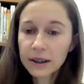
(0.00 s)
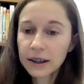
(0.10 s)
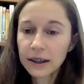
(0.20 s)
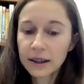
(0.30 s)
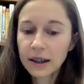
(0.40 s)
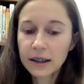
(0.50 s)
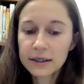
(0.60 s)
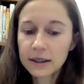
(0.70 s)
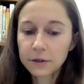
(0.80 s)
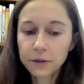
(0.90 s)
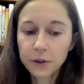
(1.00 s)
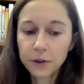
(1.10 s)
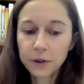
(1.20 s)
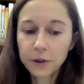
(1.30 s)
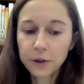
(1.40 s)
But I don't think it
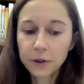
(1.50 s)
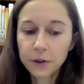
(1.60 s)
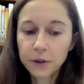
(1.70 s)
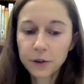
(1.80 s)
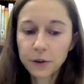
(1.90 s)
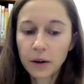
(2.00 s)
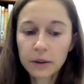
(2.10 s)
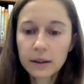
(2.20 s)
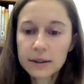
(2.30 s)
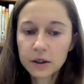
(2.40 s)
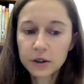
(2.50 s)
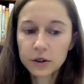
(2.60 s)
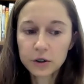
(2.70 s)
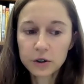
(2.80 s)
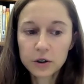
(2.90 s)
is, if you are
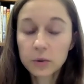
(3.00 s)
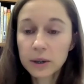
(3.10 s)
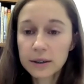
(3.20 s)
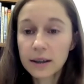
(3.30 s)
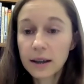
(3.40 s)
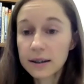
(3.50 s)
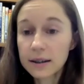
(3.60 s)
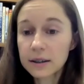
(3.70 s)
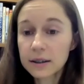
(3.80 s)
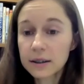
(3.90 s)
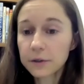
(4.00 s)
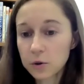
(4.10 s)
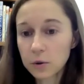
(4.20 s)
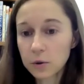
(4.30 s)
really listening to your students